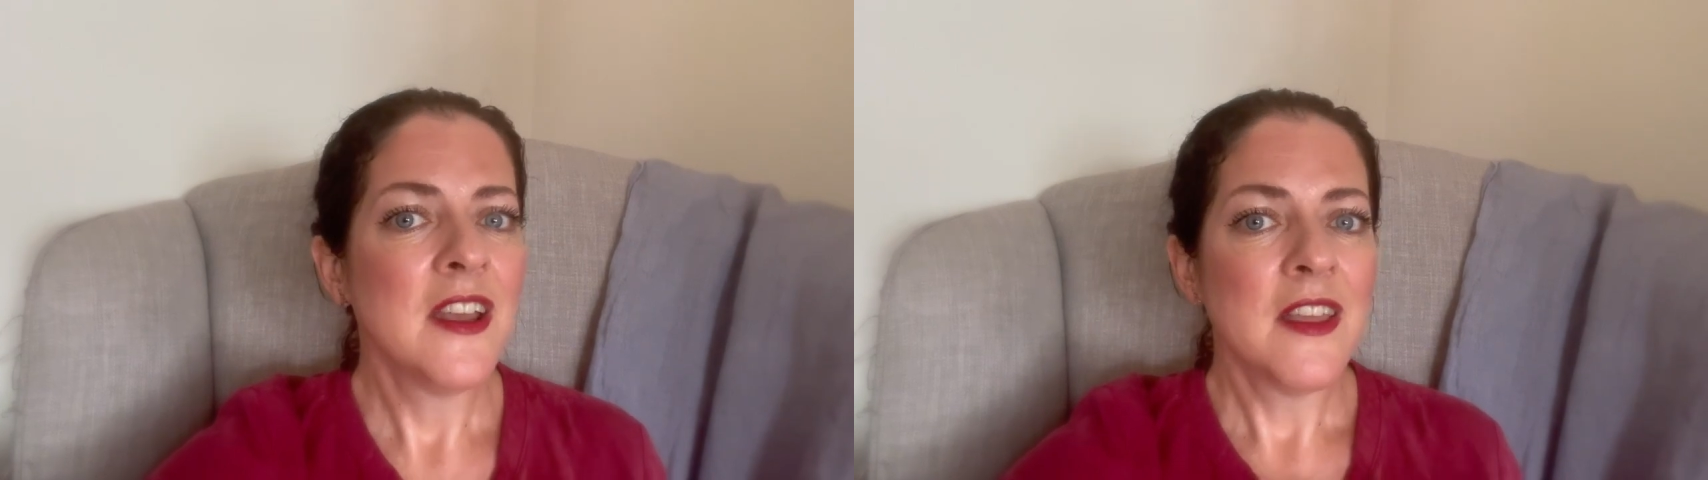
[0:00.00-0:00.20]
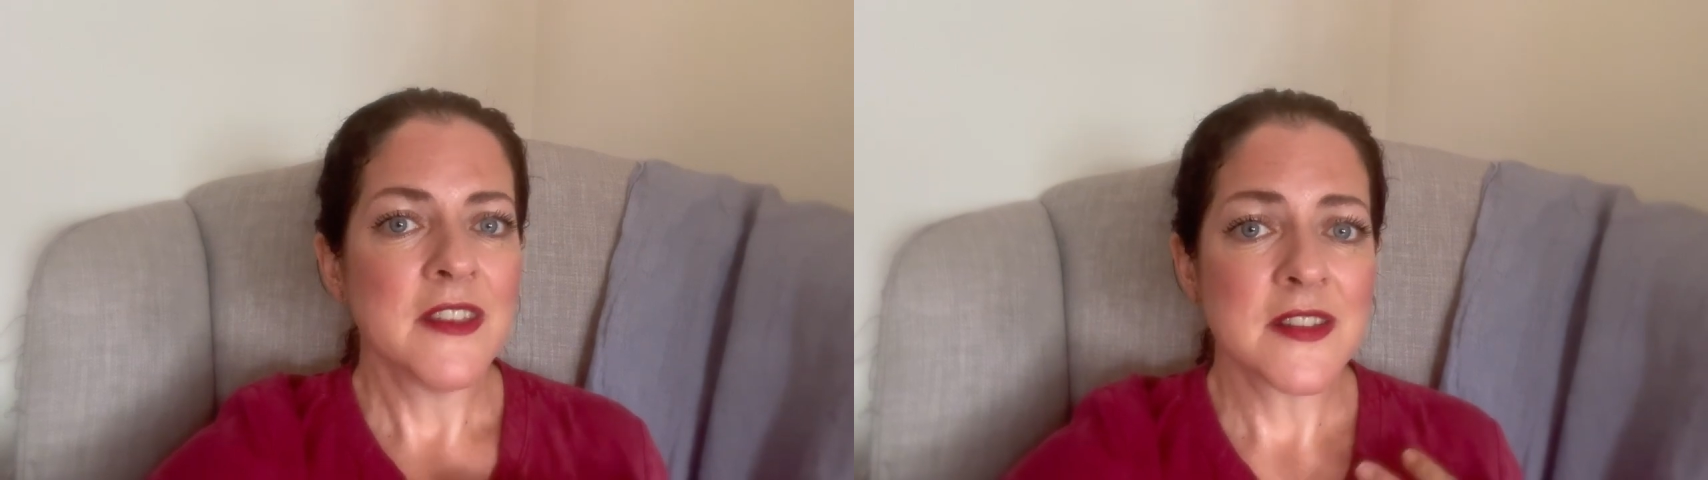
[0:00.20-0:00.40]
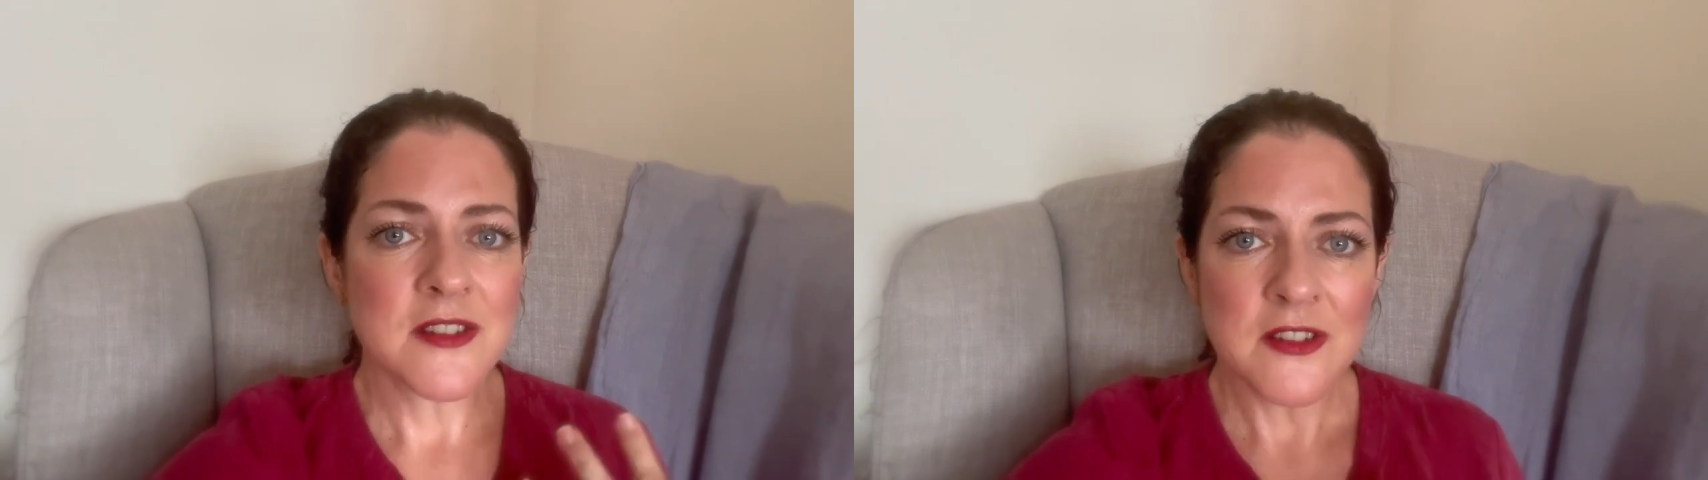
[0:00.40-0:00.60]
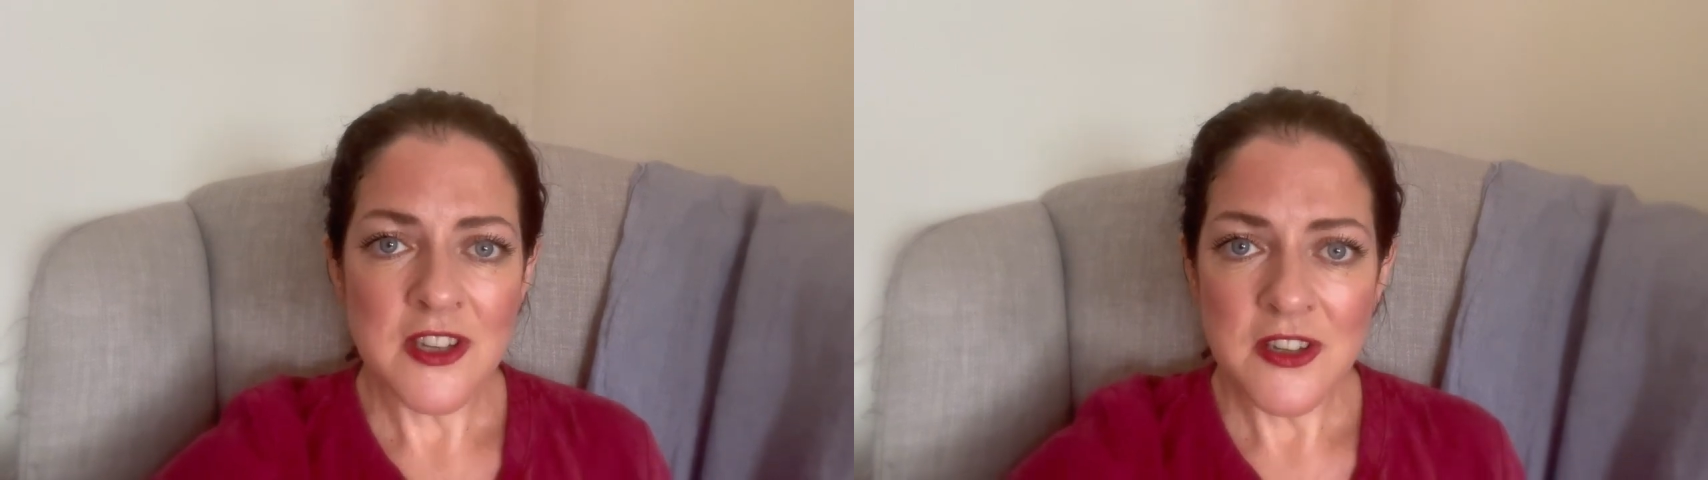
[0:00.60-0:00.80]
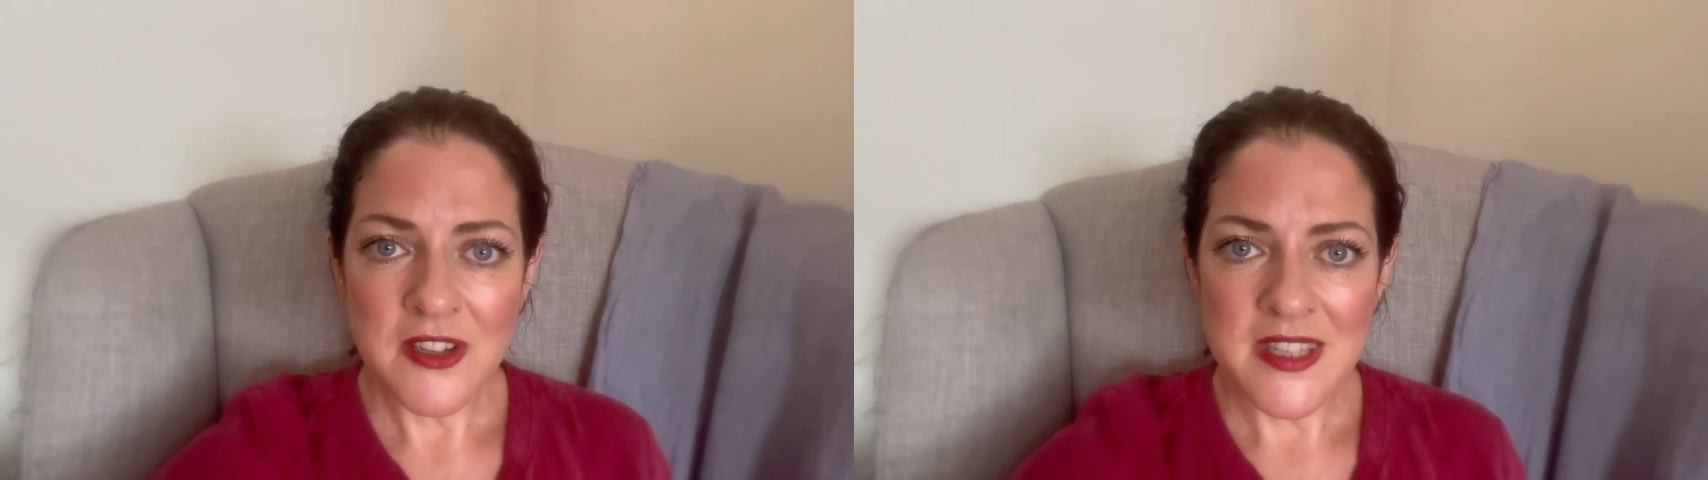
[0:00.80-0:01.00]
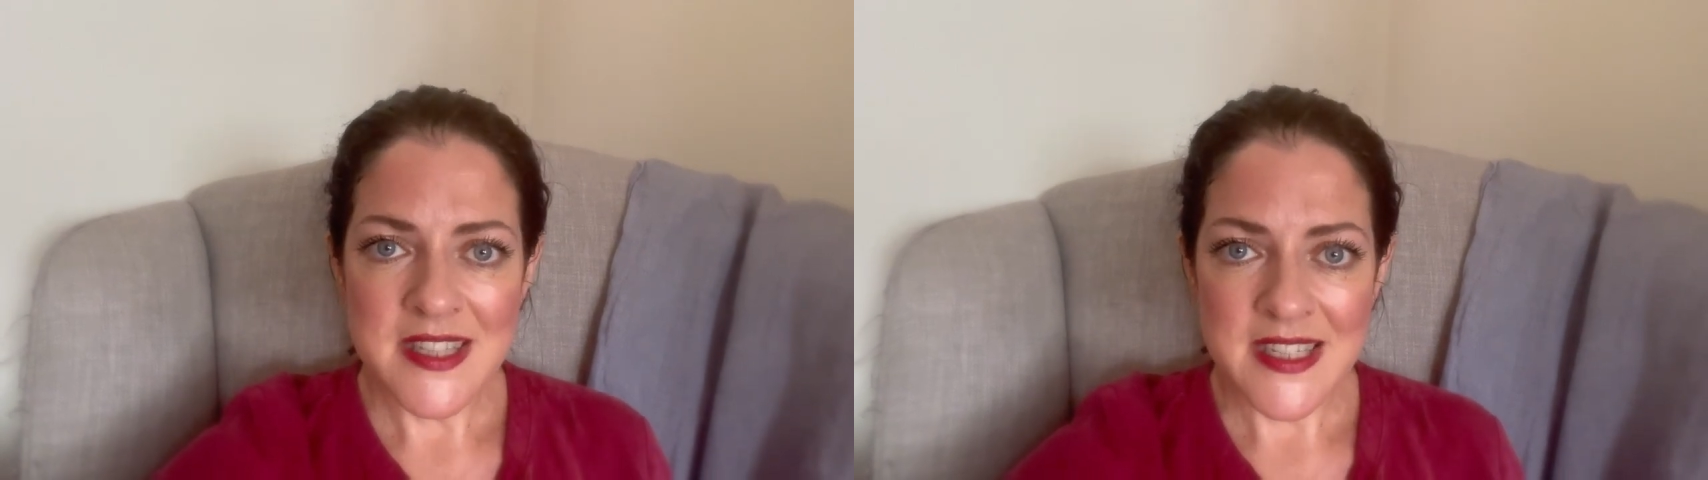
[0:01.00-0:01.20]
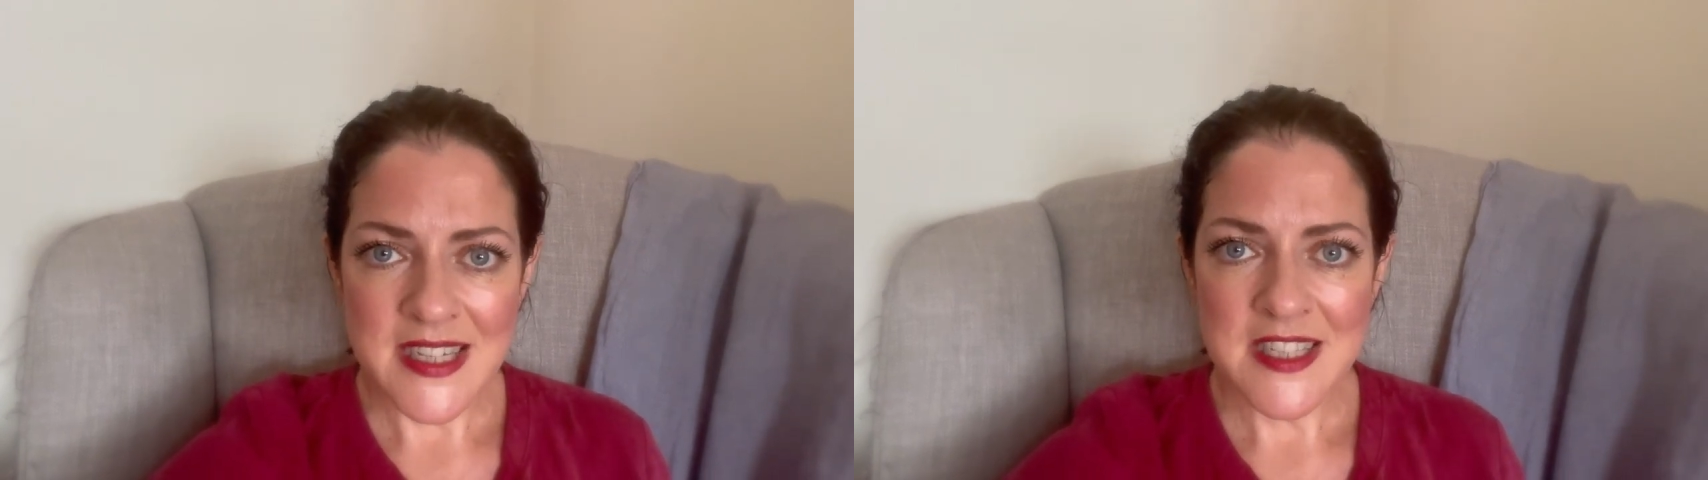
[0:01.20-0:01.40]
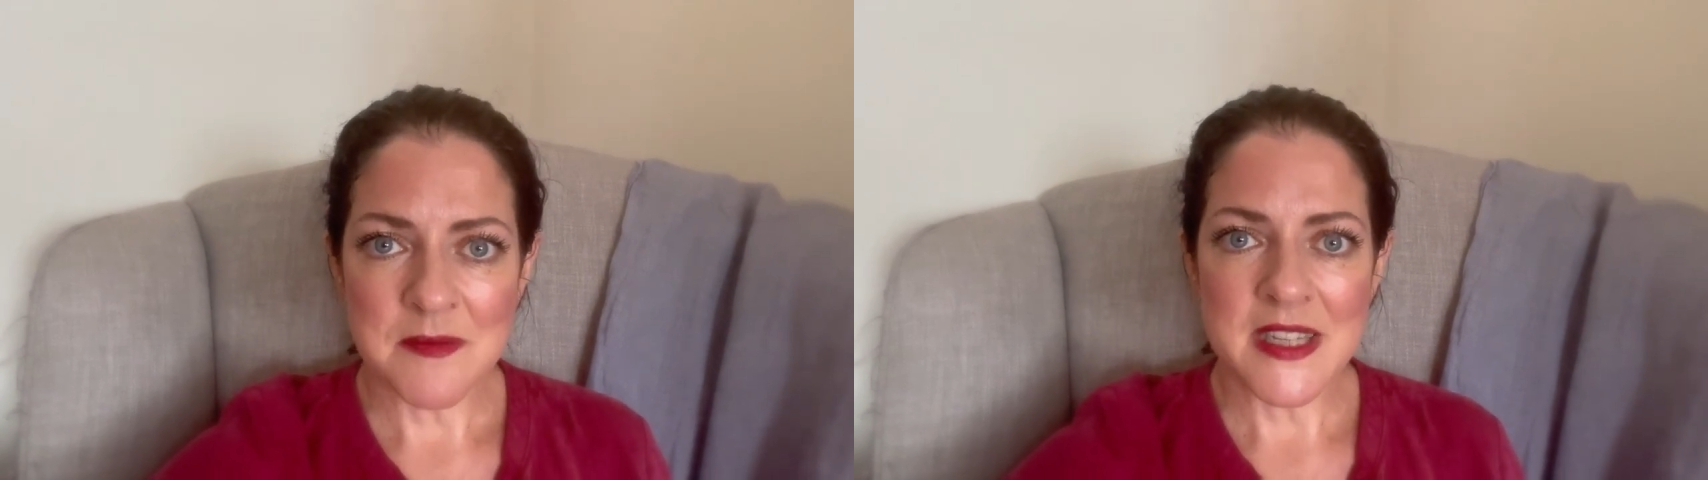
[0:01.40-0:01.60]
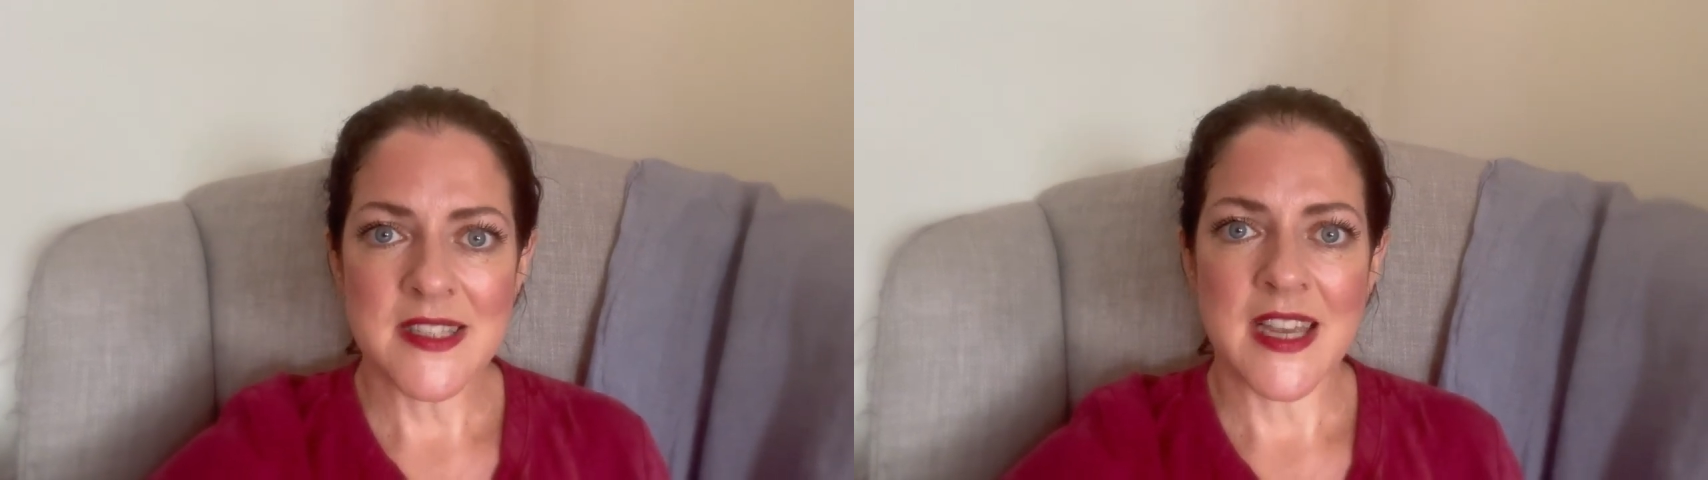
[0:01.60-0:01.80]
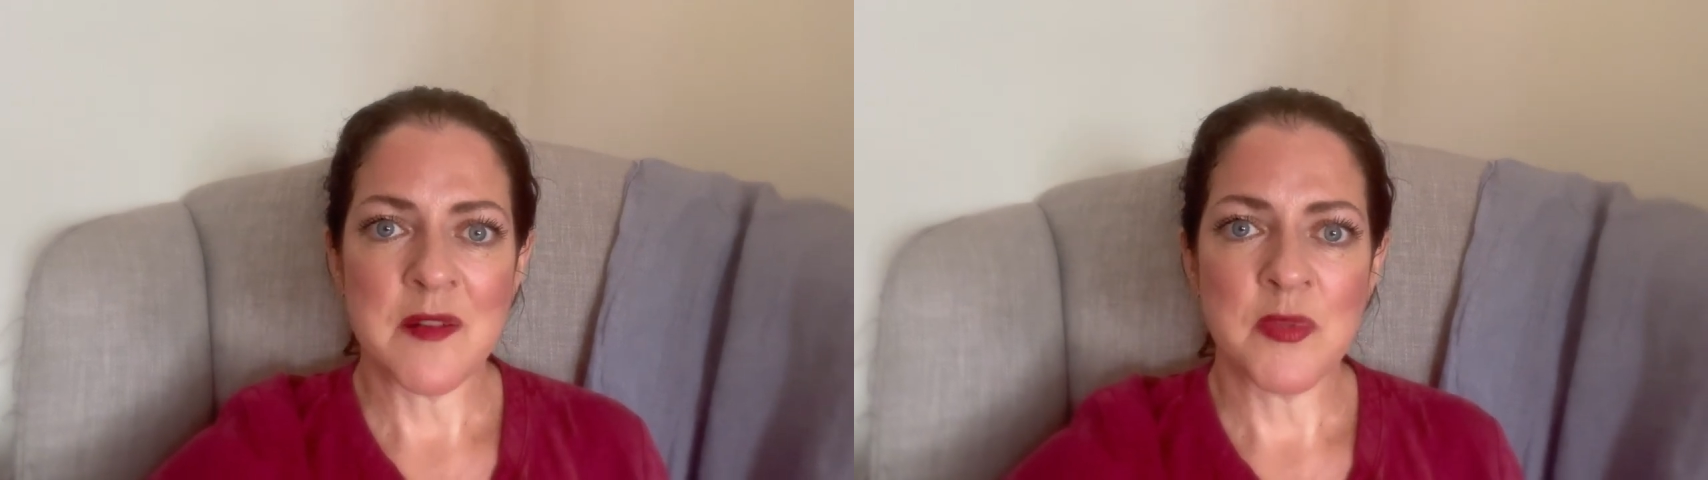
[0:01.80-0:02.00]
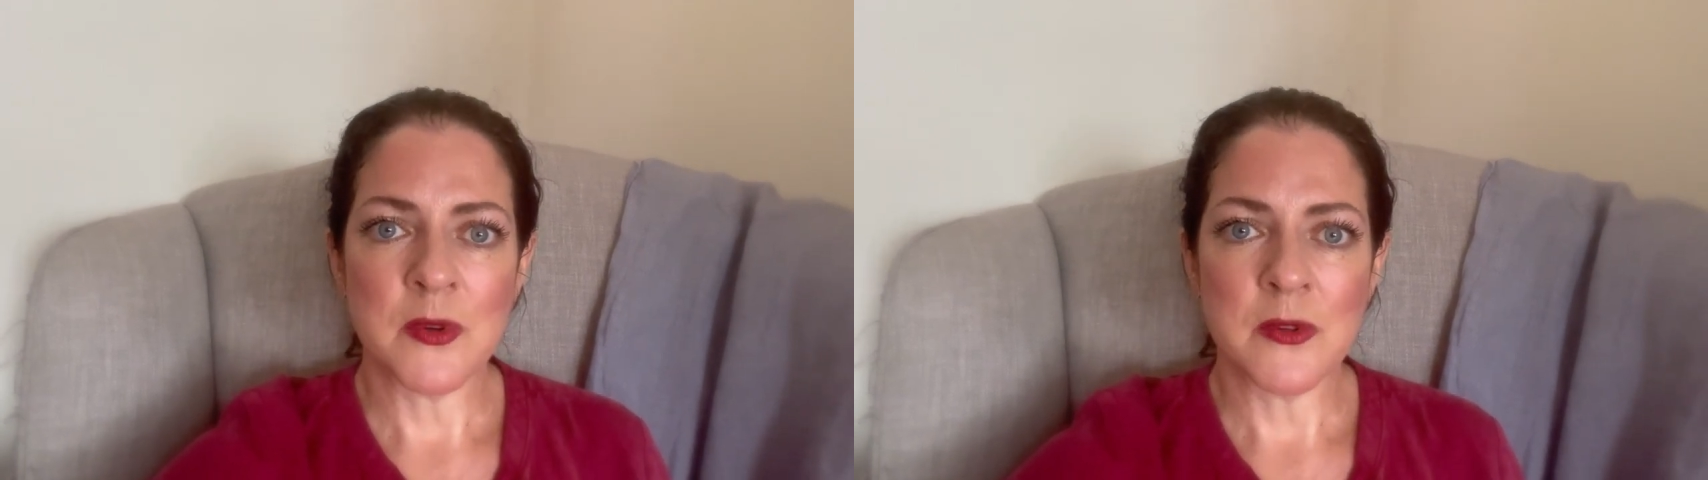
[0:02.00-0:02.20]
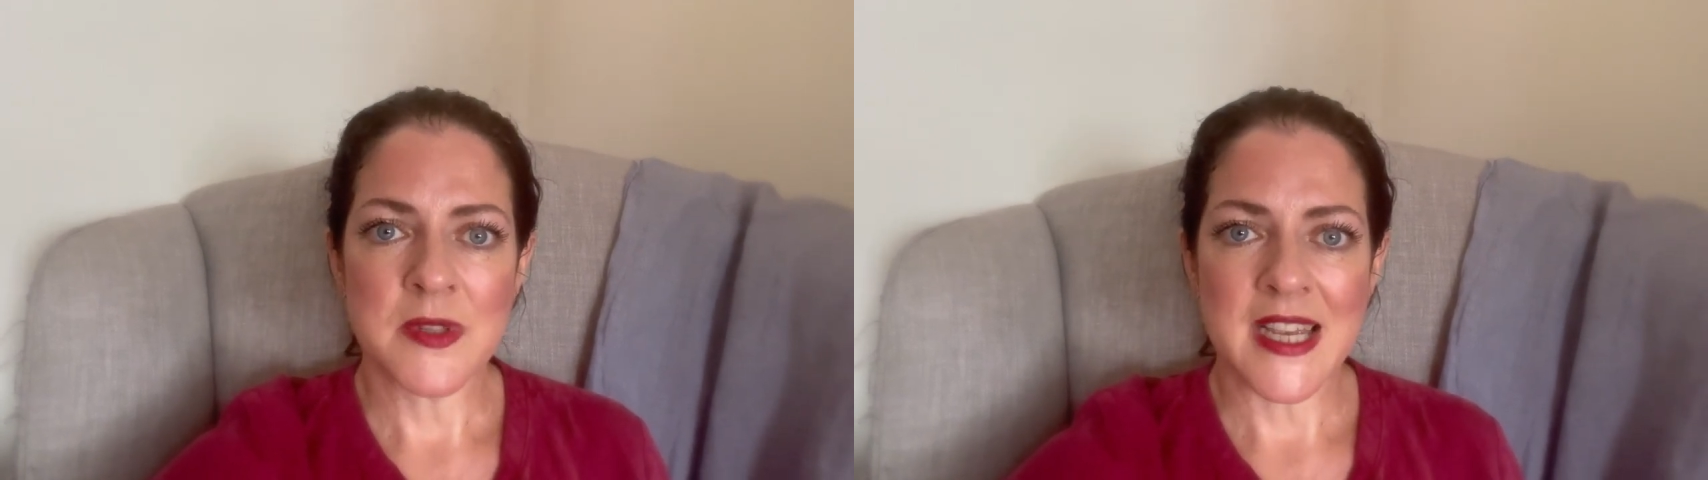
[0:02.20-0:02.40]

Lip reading: the sooner you can see some examples